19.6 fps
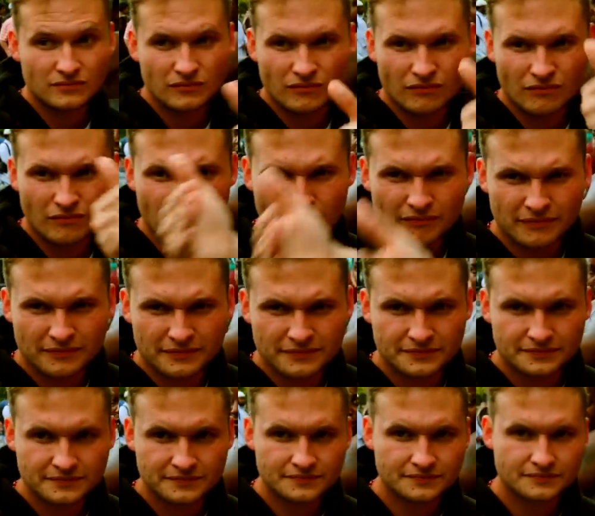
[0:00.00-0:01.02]

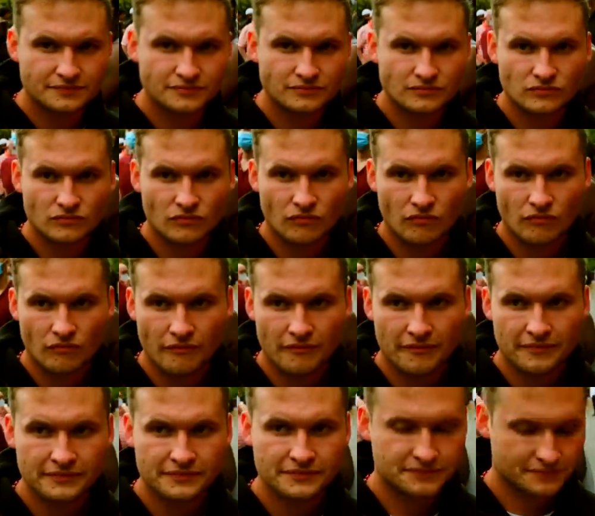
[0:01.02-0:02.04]

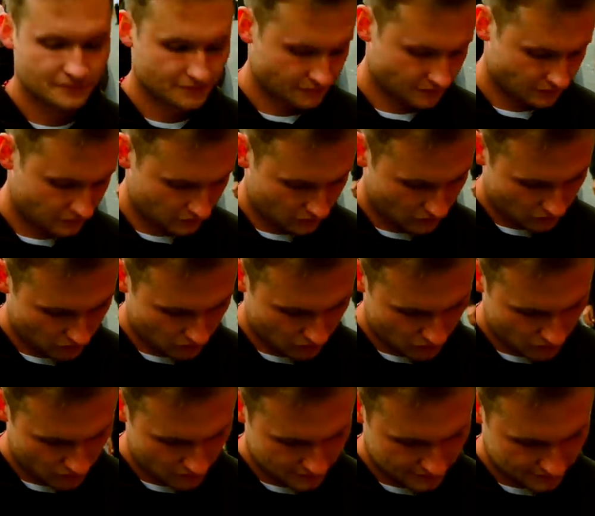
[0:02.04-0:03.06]

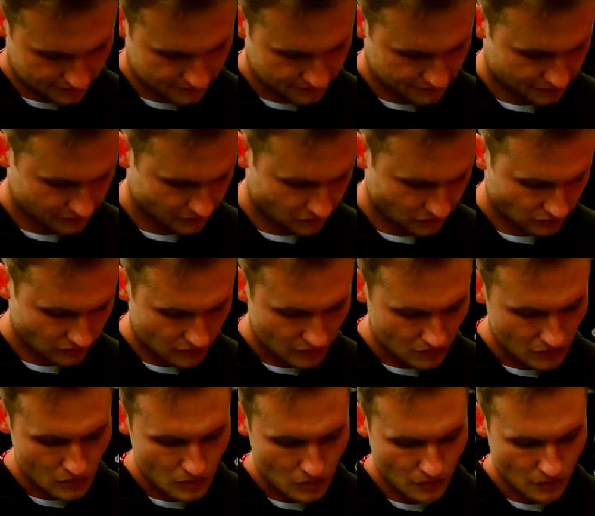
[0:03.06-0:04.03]
The person shown says nothing.